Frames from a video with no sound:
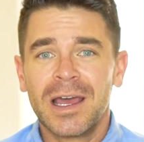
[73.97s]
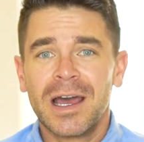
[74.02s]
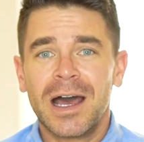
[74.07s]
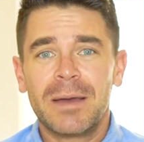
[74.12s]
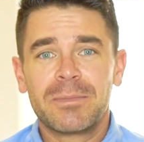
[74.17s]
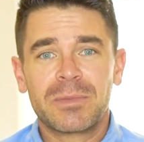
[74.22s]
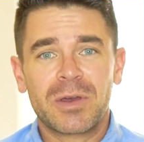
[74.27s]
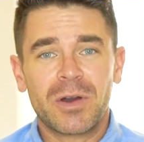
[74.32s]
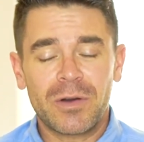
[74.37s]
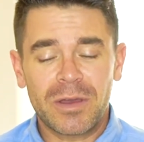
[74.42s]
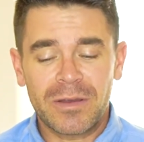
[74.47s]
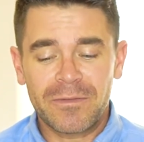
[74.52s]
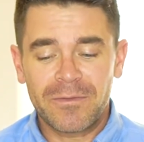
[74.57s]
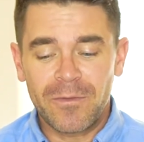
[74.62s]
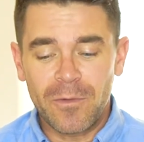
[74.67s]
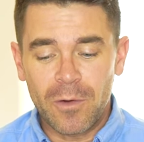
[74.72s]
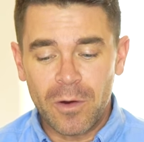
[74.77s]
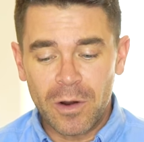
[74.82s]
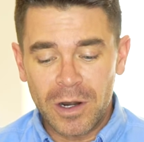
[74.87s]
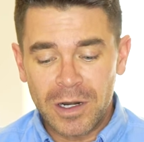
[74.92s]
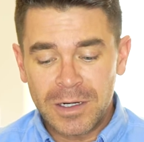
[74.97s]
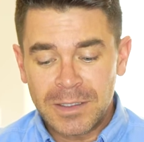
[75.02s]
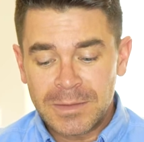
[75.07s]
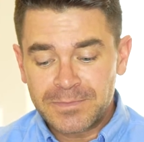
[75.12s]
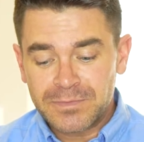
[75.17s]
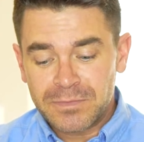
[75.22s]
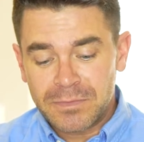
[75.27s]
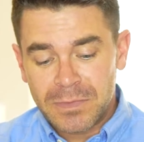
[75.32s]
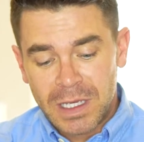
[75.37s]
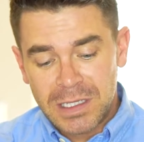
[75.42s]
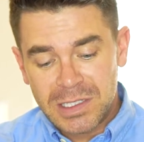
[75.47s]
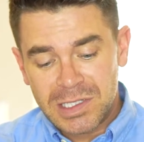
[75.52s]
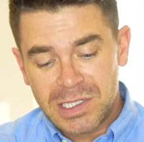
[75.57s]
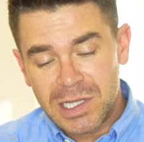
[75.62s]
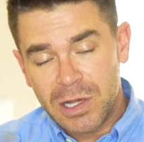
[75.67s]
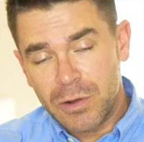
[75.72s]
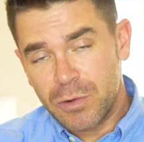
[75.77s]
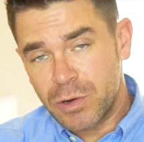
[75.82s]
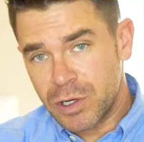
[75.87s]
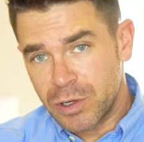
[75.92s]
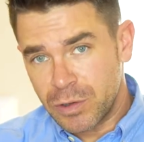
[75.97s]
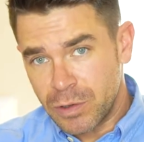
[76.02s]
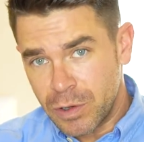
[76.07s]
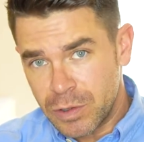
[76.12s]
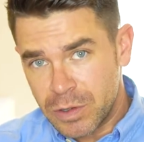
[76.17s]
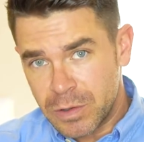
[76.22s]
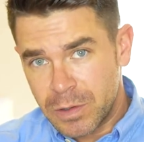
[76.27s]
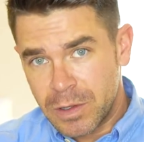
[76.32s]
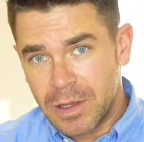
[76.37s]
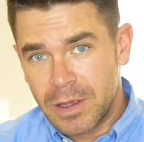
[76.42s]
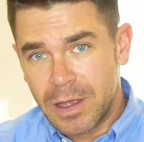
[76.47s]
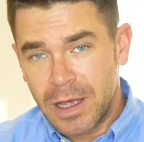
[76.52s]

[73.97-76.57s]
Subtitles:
I'm going for a slower growth